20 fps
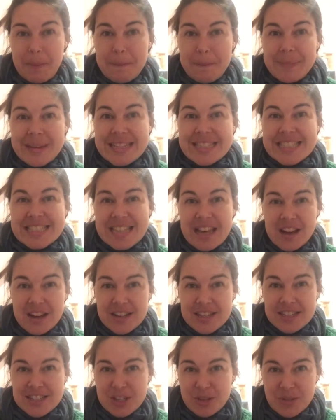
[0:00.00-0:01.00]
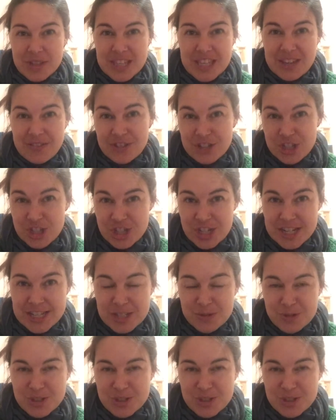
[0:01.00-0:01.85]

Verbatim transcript: Miss I Don't Give a Shit,